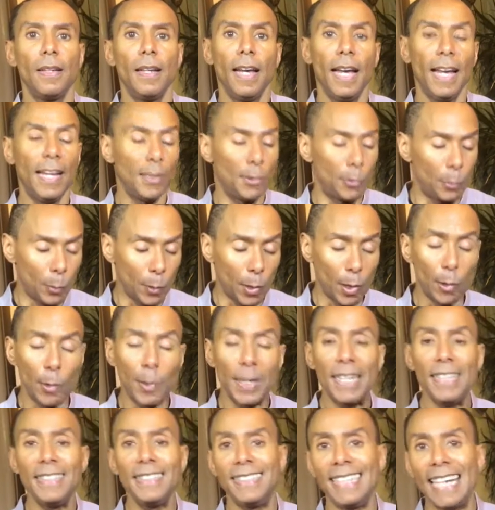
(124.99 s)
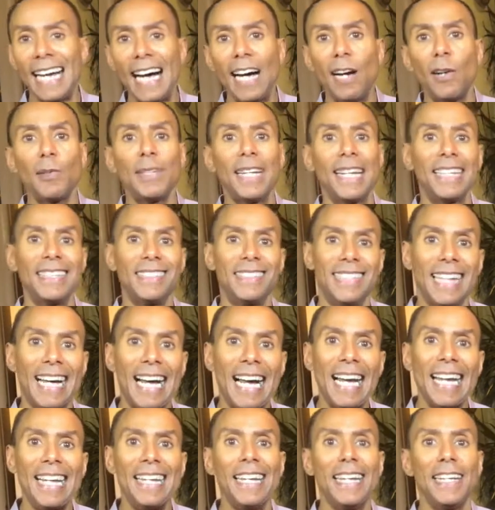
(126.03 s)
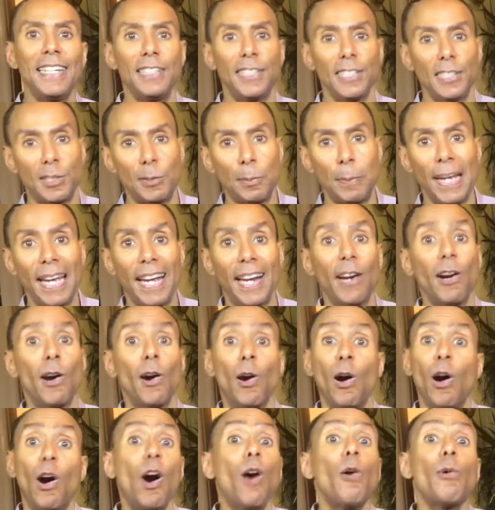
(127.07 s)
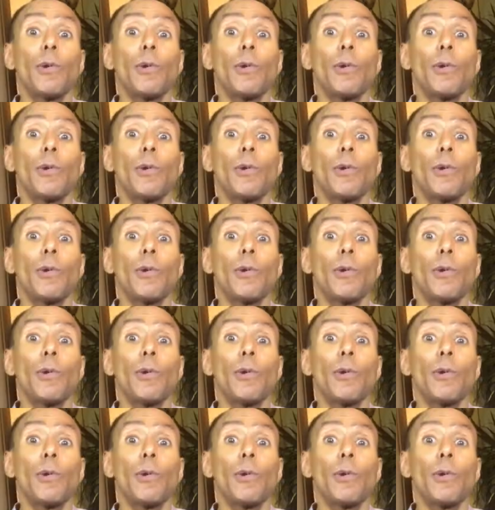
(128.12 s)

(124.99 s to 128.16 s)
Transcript: and worry, doubt, anxiety, and despair are all